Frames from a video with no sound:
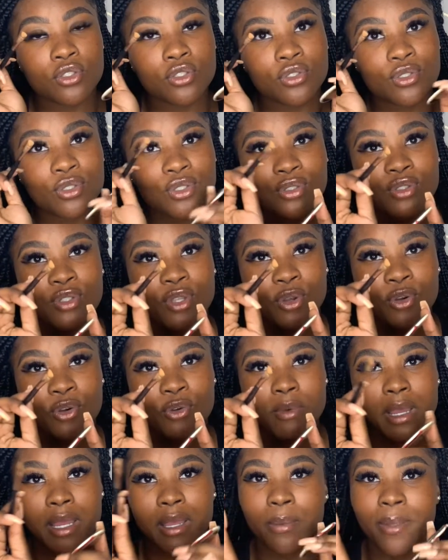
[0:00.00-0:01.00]
so
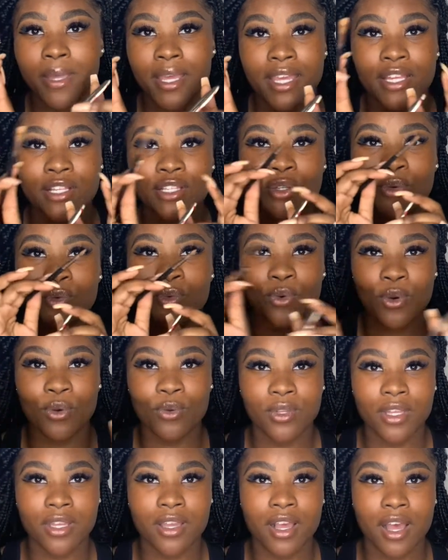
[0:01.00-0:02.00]
my page won't
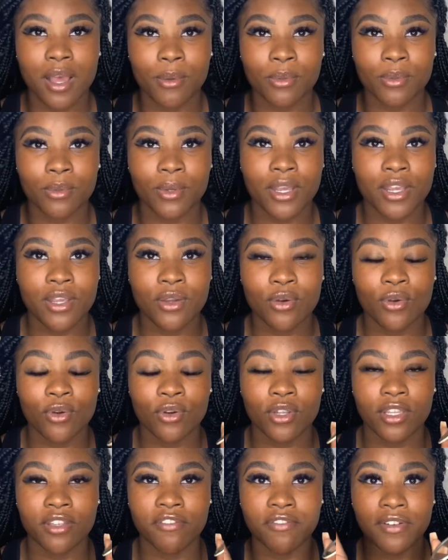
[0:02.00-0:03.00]
get copyrighted or
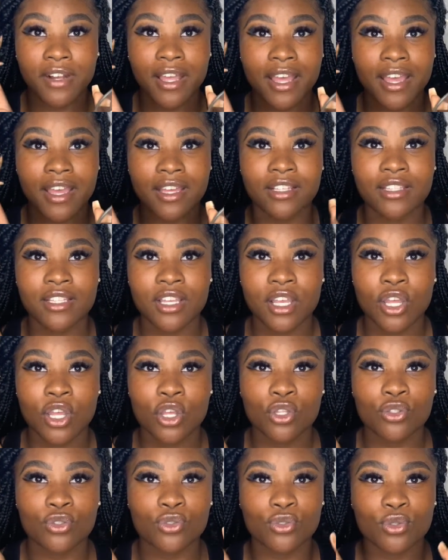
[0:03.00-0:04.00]
get flagged.
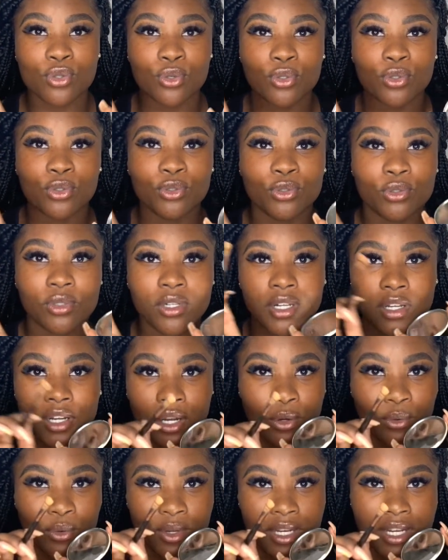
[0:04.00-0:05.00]
So
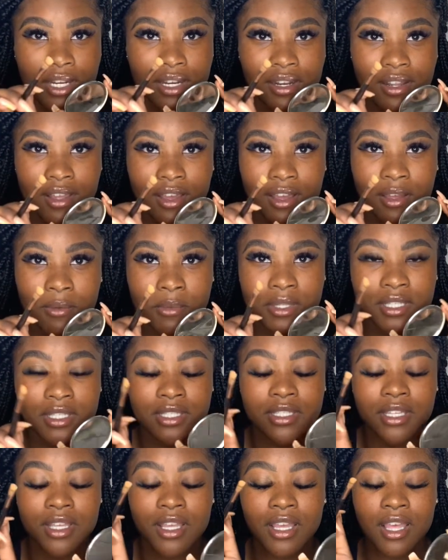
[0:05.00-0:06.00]
read in the comments
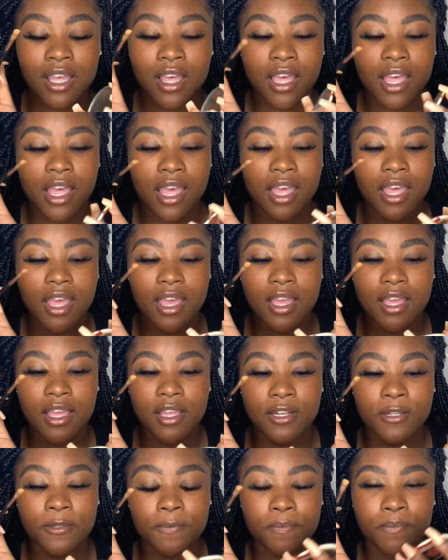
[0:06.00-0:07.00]

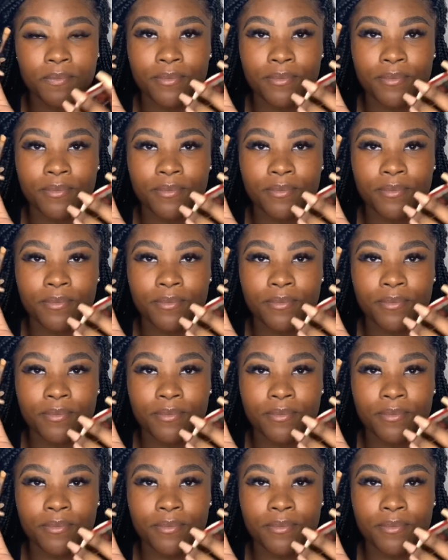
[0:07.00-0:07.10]
and